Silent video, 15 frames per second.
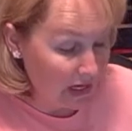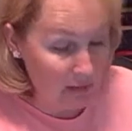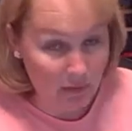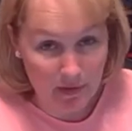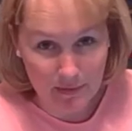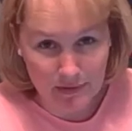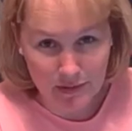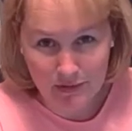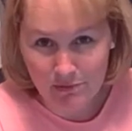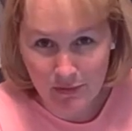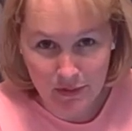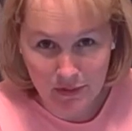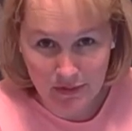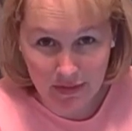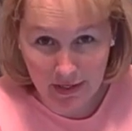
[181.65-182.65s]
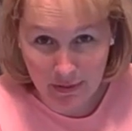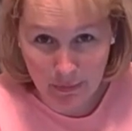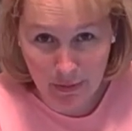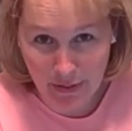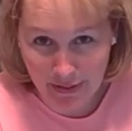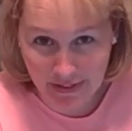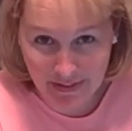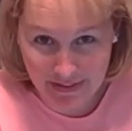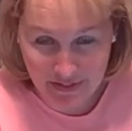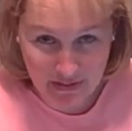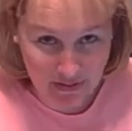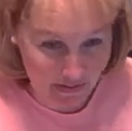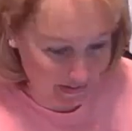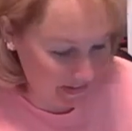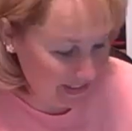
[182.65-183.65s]
I probably just murdered that word,
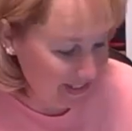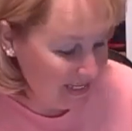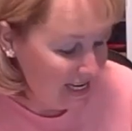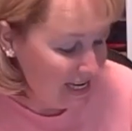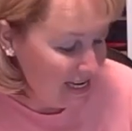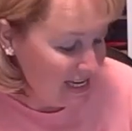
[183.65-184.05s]
sorry.